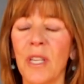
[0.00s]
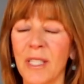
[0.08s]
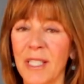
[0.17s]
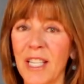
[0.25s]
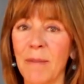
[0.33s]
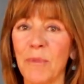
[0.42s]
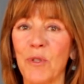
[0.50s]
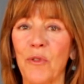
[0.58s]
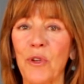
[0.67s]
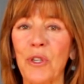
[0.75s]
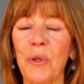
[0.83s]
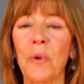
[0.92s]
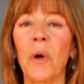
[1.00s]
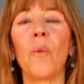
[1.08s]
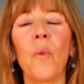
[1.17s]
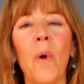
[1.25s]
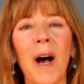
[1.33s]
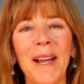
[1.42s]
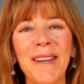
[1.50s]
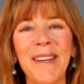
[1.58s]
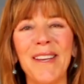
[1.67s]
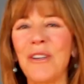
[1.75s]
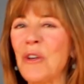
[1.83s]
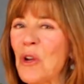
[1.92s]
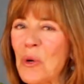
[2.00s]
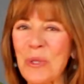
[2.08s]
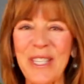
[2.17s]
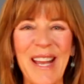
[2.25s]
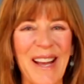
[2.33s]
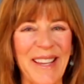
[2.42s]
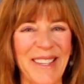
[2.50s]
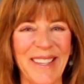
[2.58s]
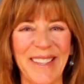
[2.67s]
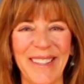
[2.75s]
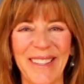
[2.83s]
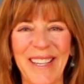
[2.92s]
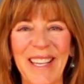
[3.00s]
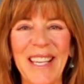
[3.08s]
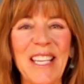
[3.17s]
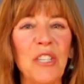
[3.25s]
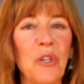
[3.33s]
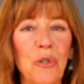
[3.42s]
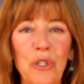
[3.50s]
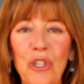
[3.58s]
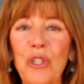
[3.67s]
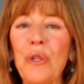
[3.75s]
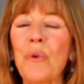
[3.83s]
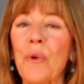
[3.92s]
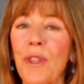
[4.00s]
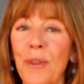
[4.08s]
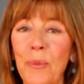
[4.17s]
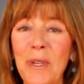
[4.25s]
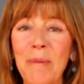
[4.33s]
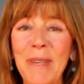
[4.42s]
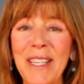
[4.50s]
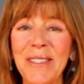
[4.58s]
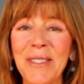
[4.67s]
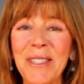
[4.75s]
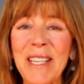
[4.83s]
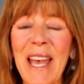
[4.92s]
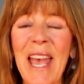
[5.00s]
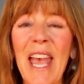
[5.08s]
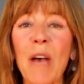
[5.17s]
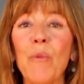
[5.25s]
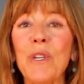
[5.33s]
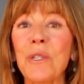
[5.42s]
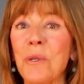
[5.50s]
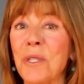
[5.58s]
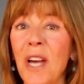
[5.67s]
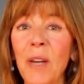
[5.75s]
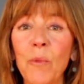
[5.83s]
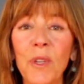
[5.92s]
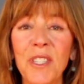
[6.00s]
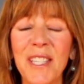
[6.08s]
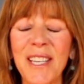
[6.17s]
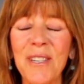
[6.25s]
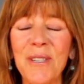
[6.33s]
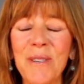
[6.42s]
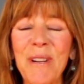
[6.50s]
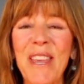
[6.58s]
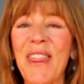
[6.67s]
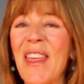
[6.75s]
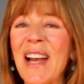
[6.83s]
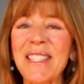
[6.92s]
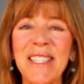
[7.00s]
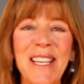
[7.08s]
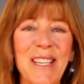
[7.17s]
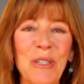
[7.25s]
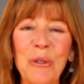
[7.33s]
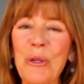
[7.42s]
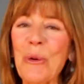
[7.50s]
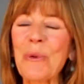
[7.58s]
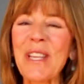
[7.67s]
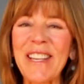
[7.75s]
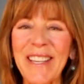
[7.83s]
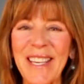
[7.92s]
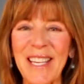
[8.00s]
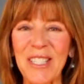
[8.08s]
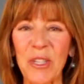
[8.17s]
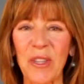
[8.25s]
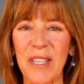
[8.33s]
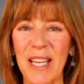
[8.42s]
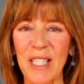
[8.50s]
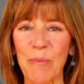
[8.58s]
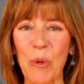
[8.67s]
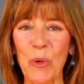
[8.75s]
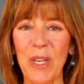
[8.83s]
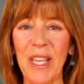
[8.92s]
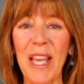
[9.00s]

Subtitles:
tips for you. 1, no snacking. Eat your 2 or 3 meals, and when you're done with dinner, that's it. Don't eat again till the next morning.